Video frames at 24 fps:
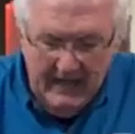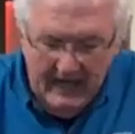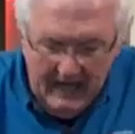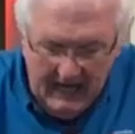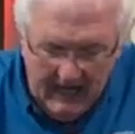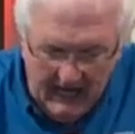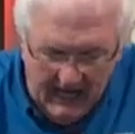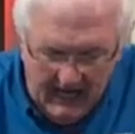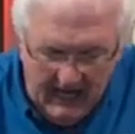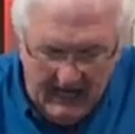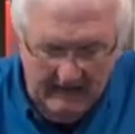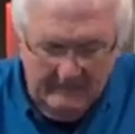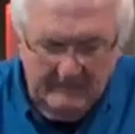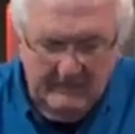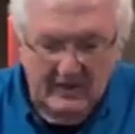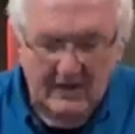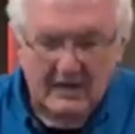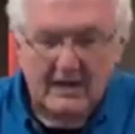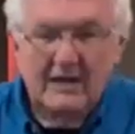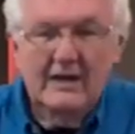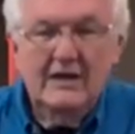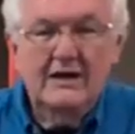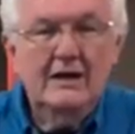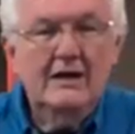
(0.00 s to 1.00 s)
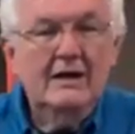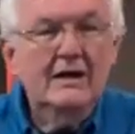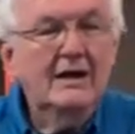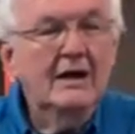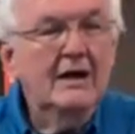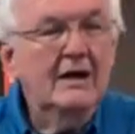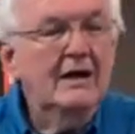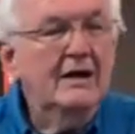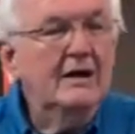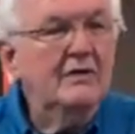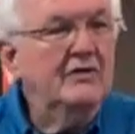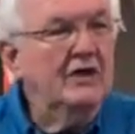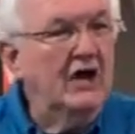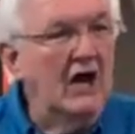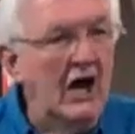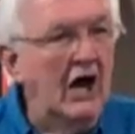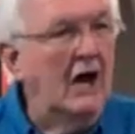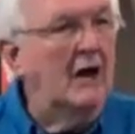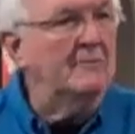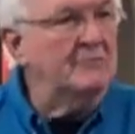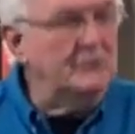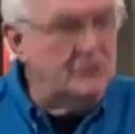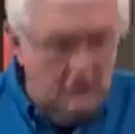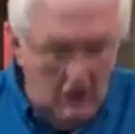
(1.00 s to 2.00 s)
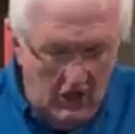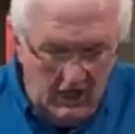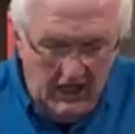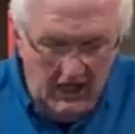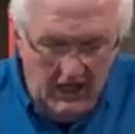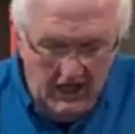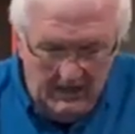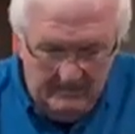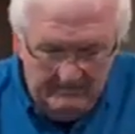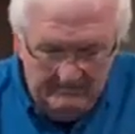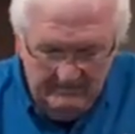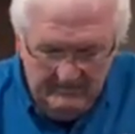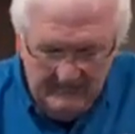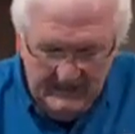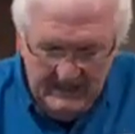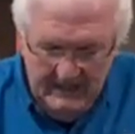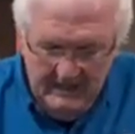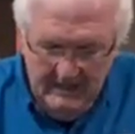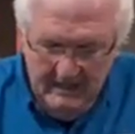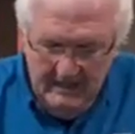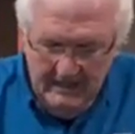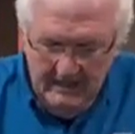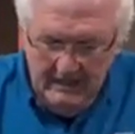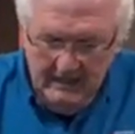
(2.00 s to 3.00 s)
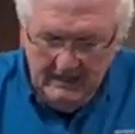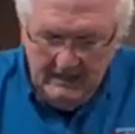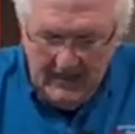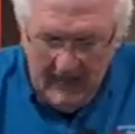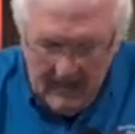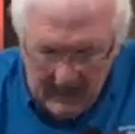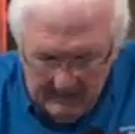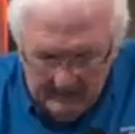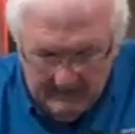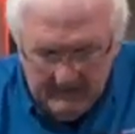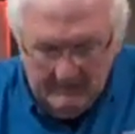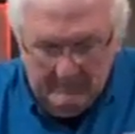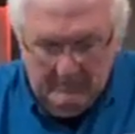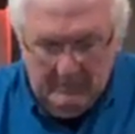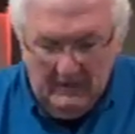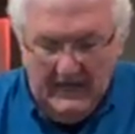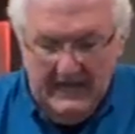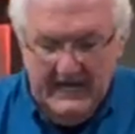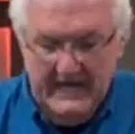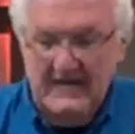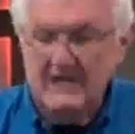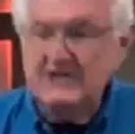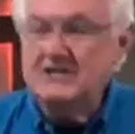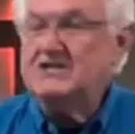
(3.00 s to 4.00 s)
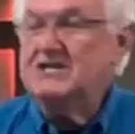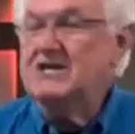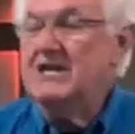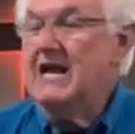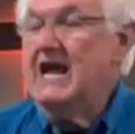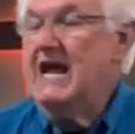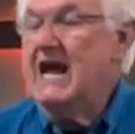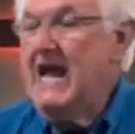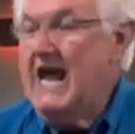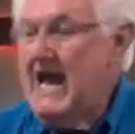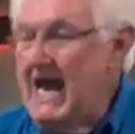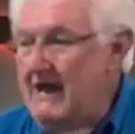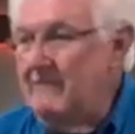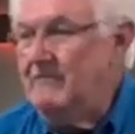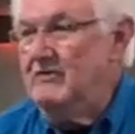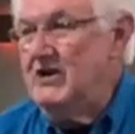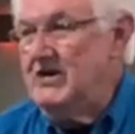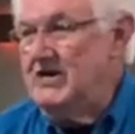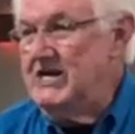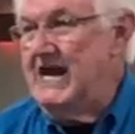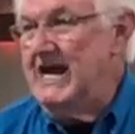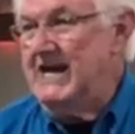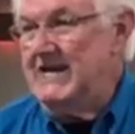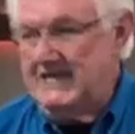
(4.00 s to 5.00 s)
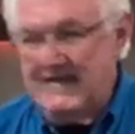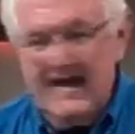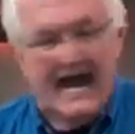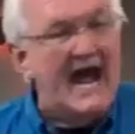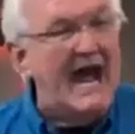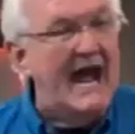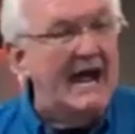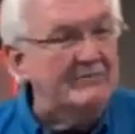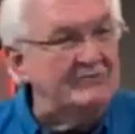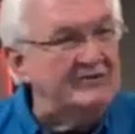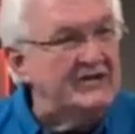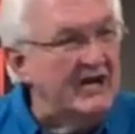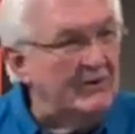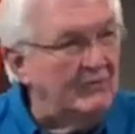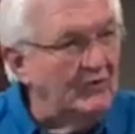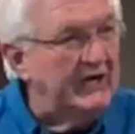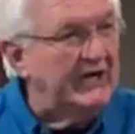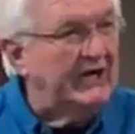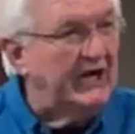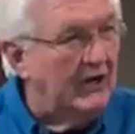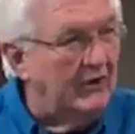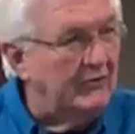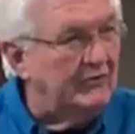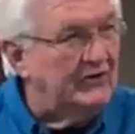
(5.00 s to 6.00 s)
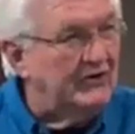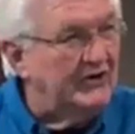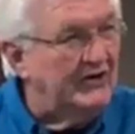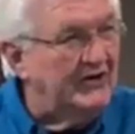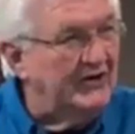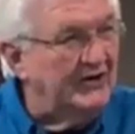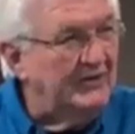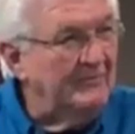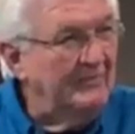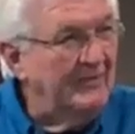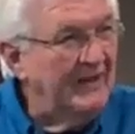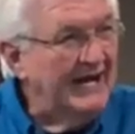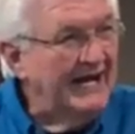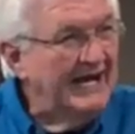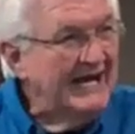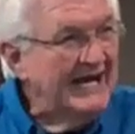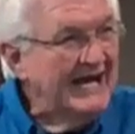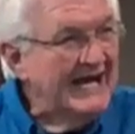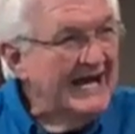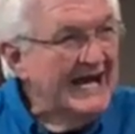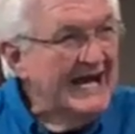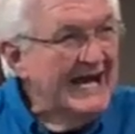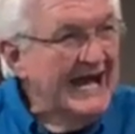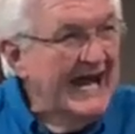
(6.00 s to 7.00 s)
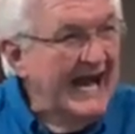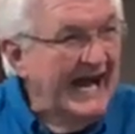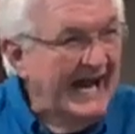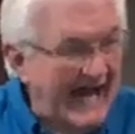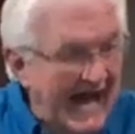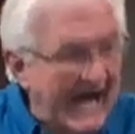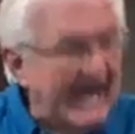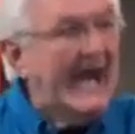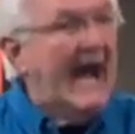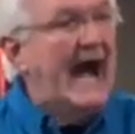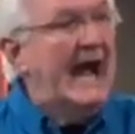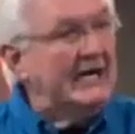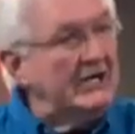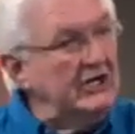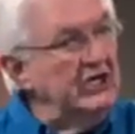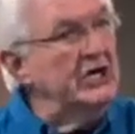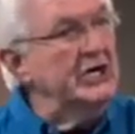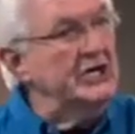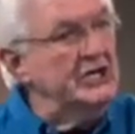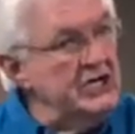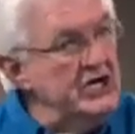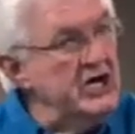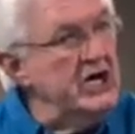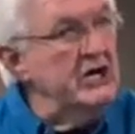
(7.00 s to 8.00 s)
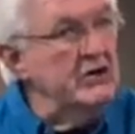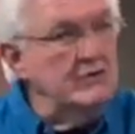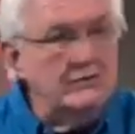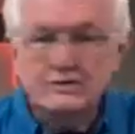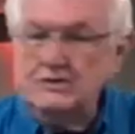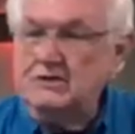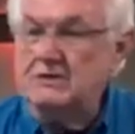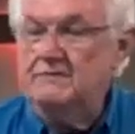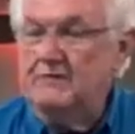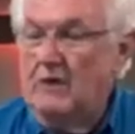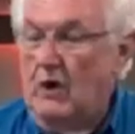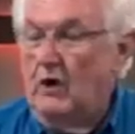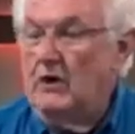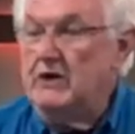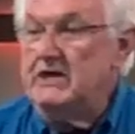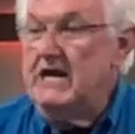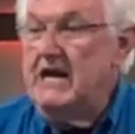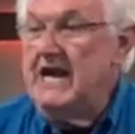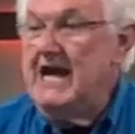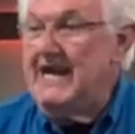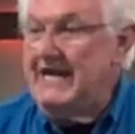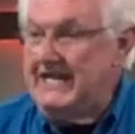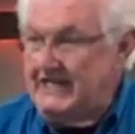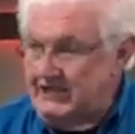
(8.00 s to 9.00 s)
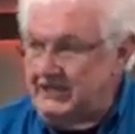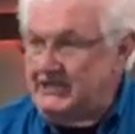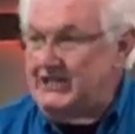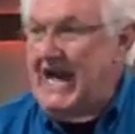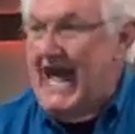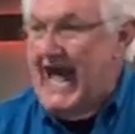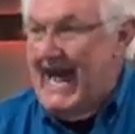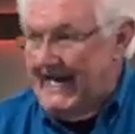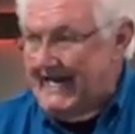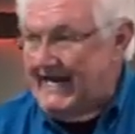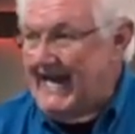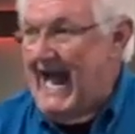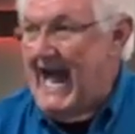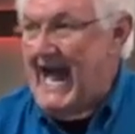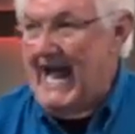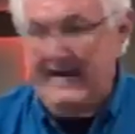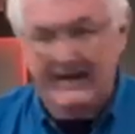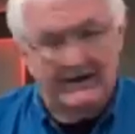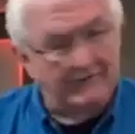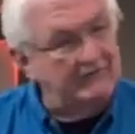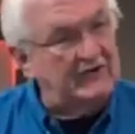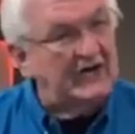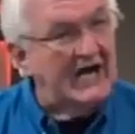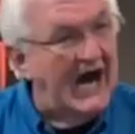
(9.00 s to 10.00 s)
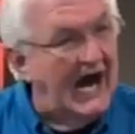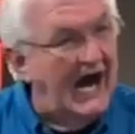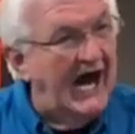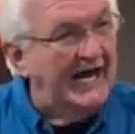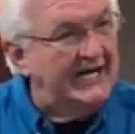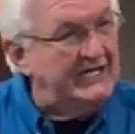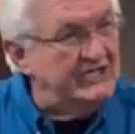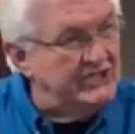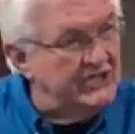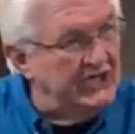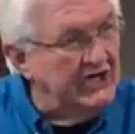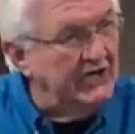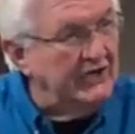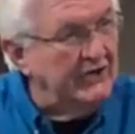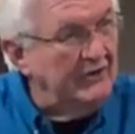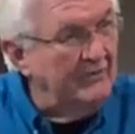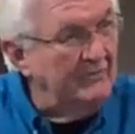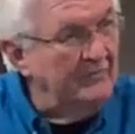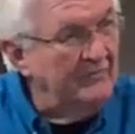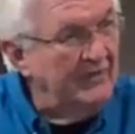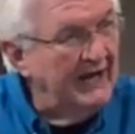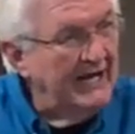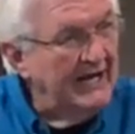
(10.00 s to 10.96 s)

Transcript: of the humdrum, commonplace, everyday times that we go through. And I got good news for you. He's that kind of God too.